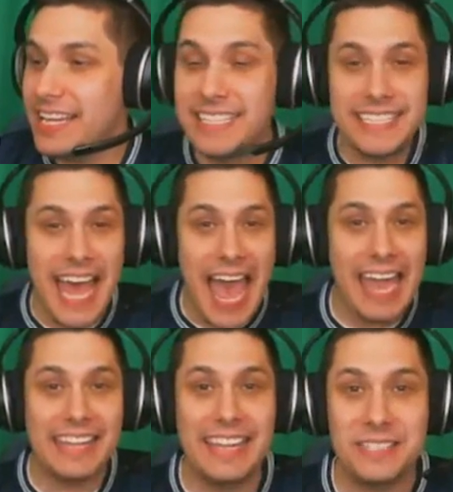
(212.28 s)

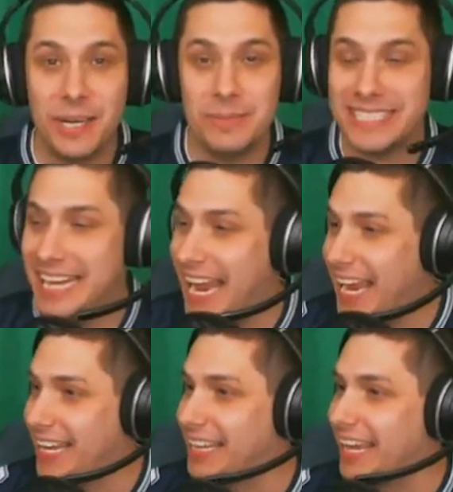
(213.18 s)
Exactly. Team? That's what I'm
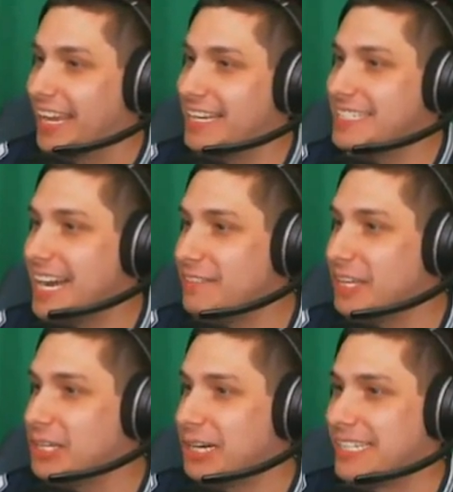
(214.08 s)
saying. Like, and he's not
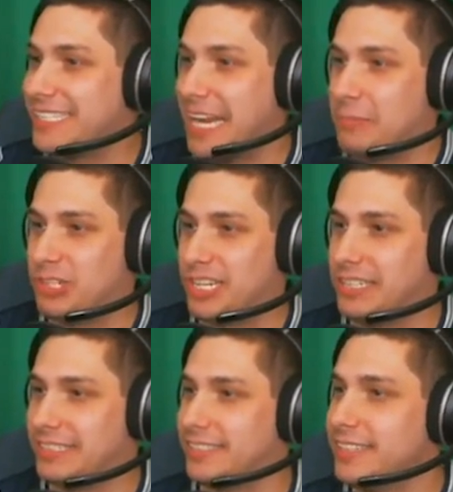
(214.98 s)
even good. It's Sam
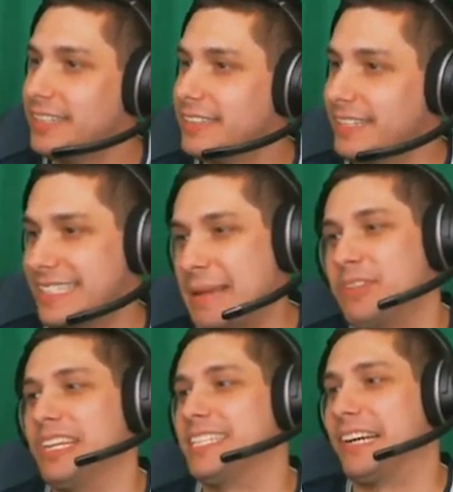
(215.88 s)
Shields. Like, Sam
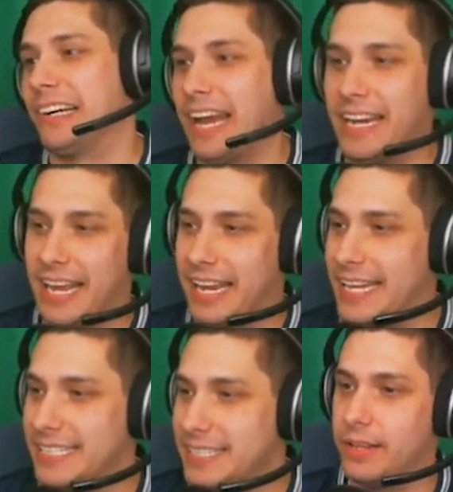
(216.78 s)
Shields is all right, I
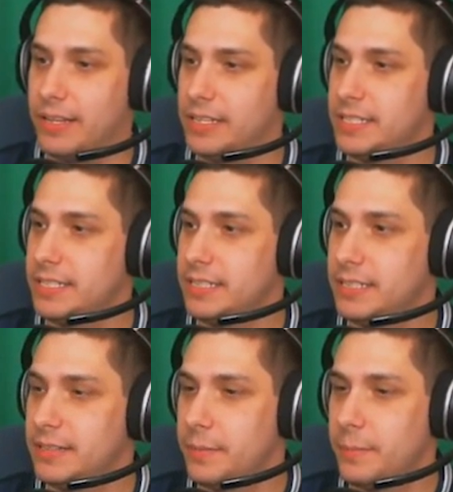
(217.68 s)
guess. Moving on
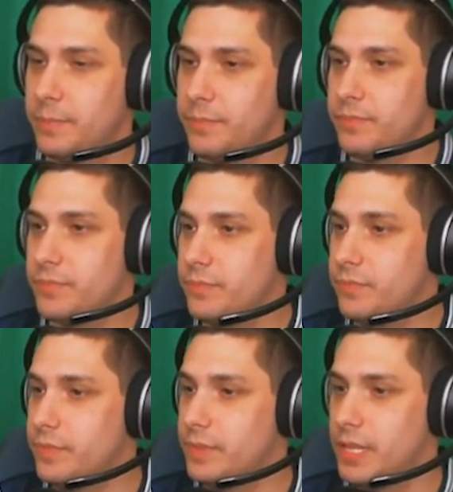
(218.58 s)
to round two,
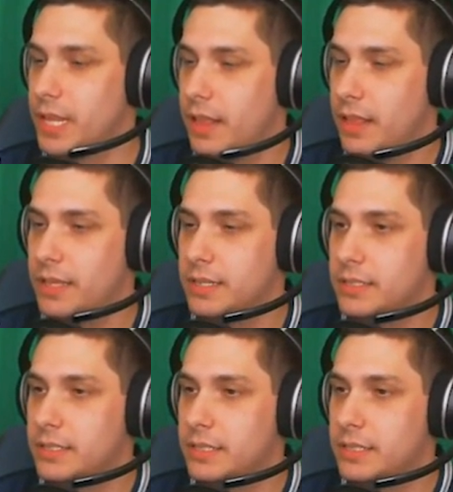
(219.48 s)
I will bet.